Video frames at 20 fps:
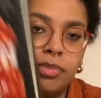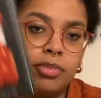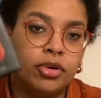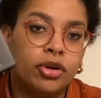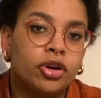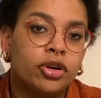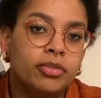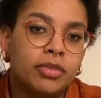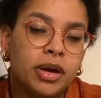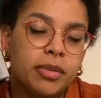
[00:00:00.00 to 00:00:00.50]

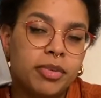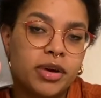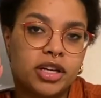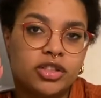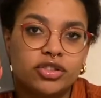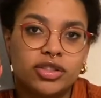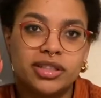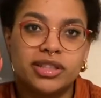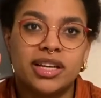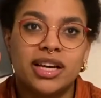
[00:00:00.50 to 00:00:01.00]
Burn by
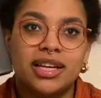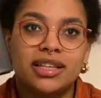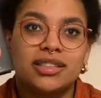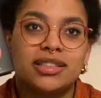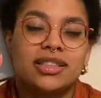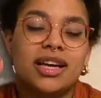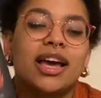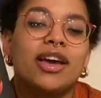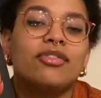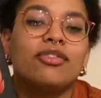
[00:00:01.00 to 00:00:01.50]
Patrick
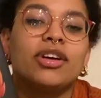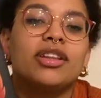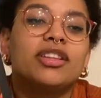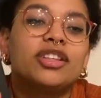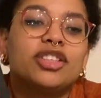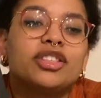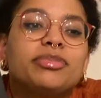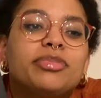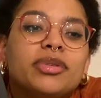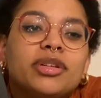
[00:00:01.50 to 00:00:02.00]
Ness. I read
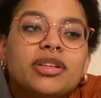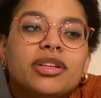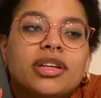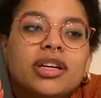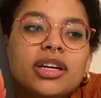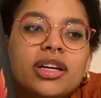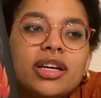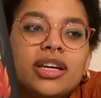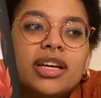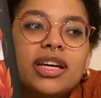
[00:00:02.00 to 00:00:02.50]
this
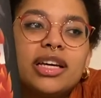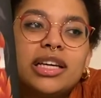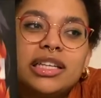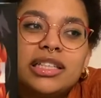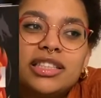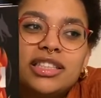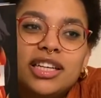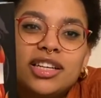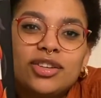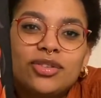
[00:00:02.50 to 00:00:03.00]
book in
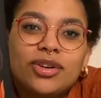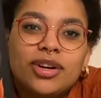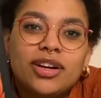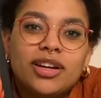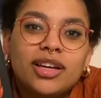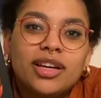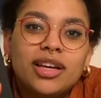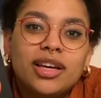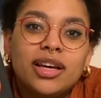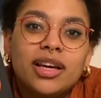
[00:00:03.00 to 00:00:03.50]

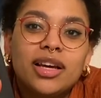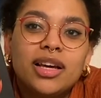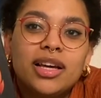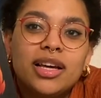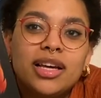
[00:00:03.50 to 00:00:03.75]
January.